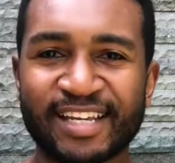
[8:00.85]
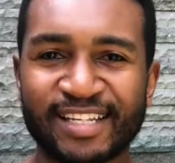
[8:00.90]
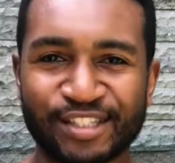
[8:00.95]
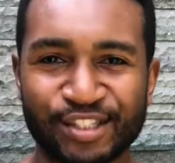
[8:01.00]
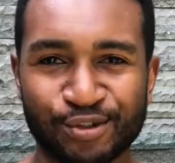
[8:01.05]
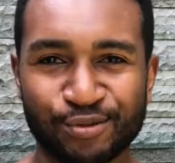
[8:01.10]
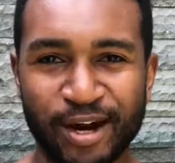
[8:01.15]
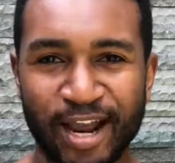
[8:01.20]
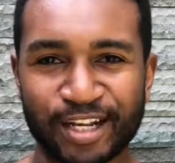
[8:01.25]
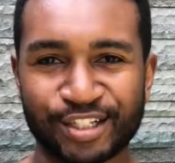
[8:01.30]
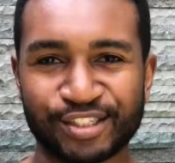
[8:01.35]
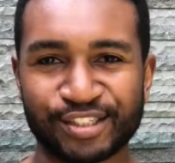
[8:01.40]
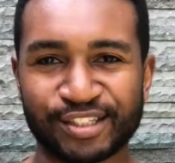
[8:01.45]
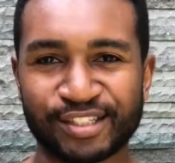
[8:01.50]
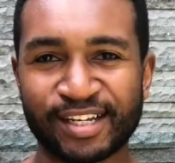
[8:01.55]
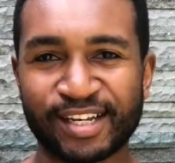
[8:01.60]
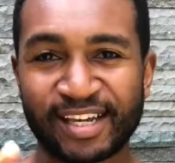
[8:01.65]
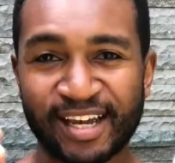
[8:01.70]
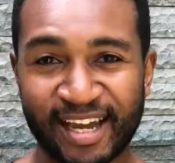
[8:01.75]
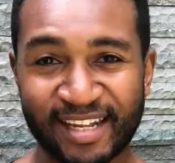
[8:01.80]
interaction
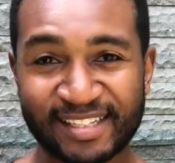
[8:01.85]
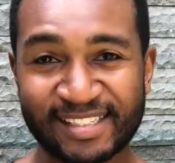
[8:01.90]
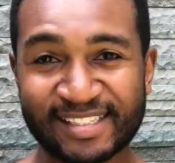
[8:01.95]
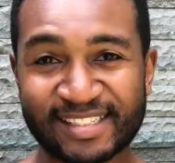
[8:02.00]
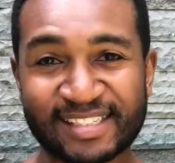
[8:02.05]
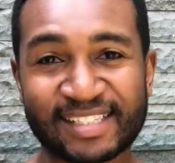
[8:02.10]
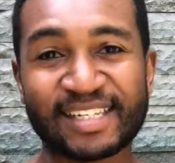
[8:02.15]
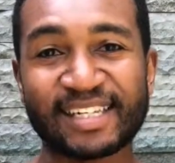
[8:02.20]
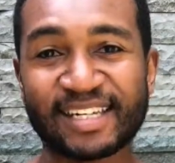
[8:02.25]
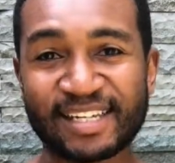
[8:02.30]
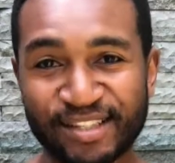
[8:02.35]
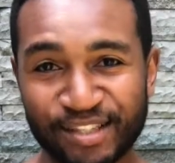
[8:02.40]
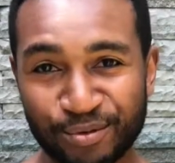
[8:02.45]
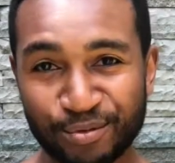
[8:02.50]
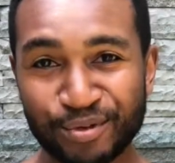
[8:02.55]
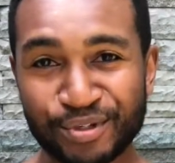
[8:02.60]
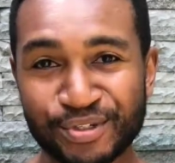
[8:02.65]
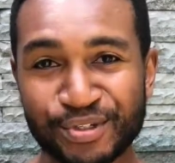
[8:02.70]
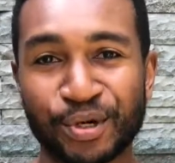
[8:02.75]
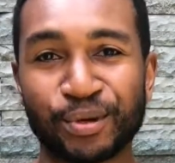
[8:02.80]
and see the
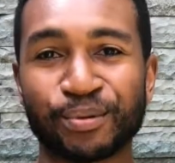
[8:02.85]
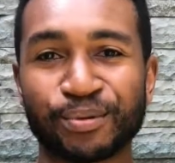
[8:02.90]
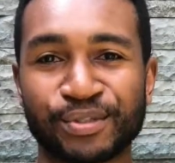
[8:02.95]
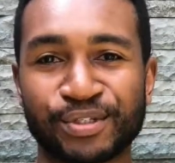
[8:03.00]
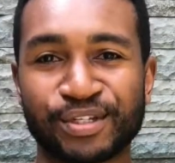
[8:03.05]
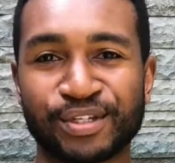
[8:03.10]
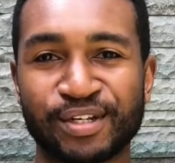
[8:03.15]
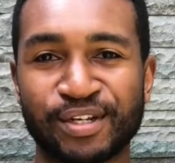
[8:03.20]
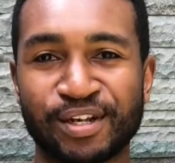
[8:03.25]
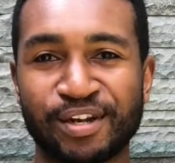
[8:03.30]
results.